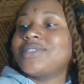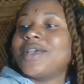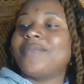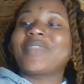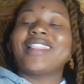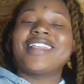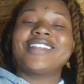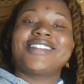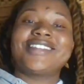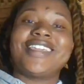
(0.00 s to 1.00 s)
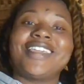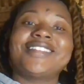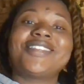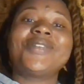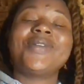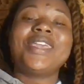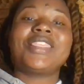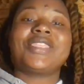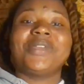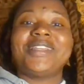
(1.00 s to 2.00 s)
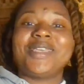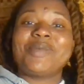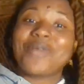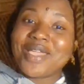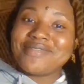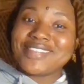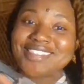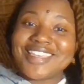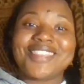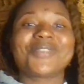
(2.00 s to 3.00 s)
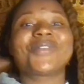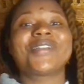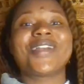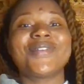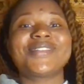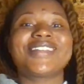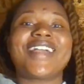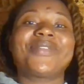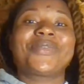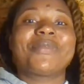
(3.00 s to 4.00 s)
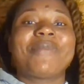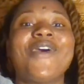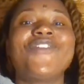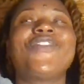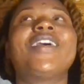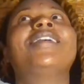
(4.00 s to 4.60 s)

So let's just get into it. 3 deep breaths in through the nose and out through the mouth.